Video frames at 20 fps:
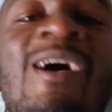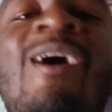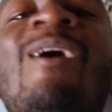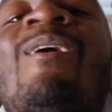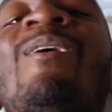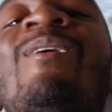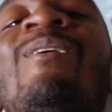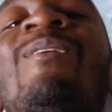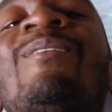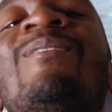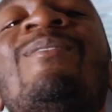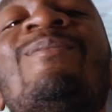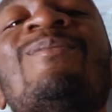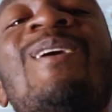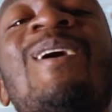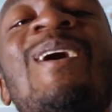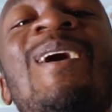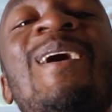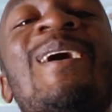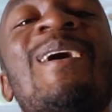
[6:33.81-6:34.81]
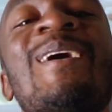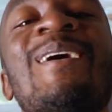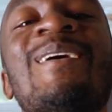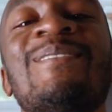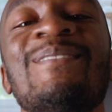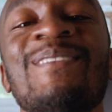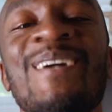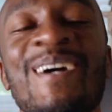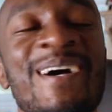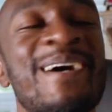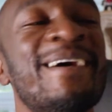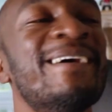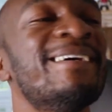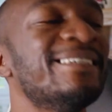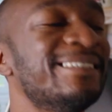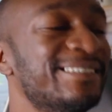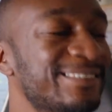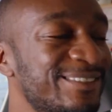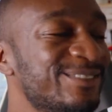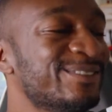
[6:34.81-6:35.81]
Oh,
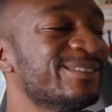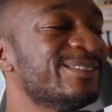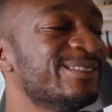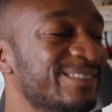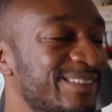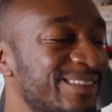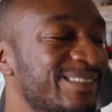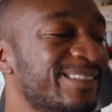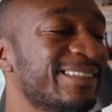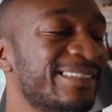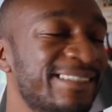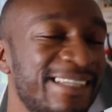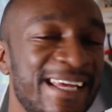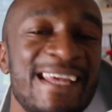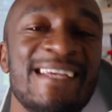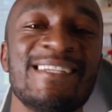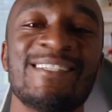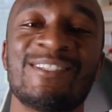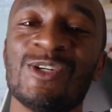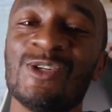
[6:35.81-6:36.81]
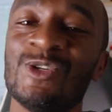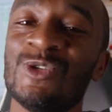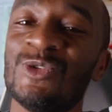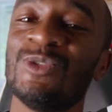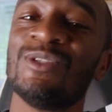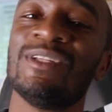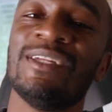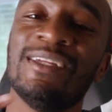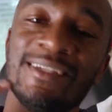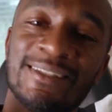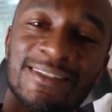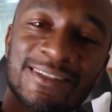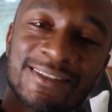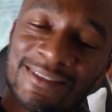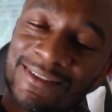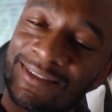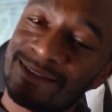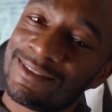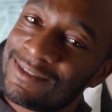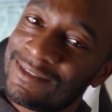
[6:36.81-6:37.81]
right, true, okay. So,
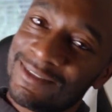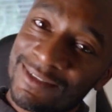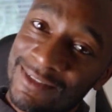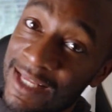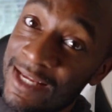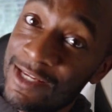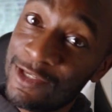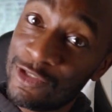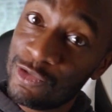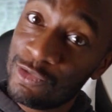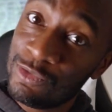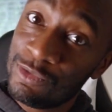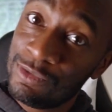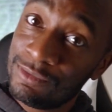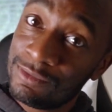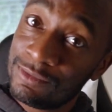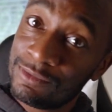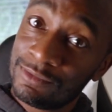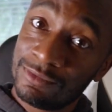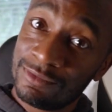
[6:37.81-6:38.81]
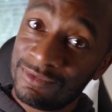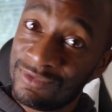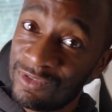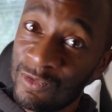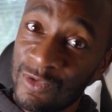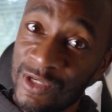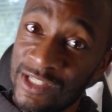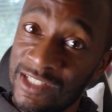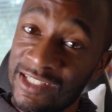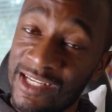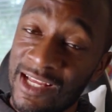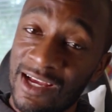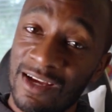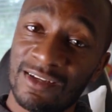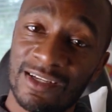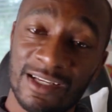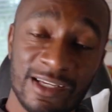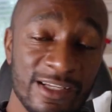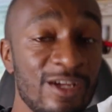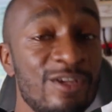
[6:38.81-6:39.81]
thank you for reaching
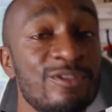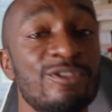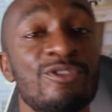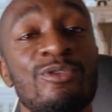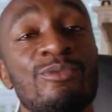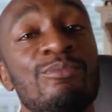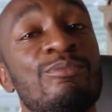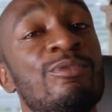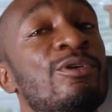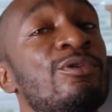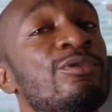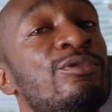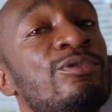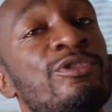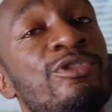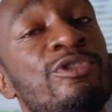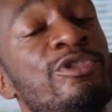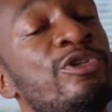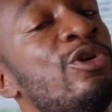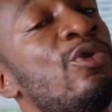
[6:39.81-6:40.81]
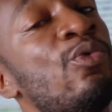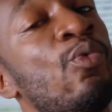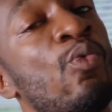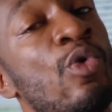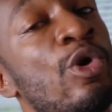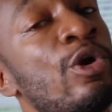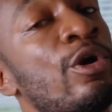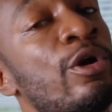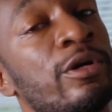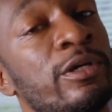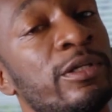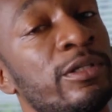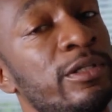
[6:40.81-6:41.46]
out. And also, bro, your work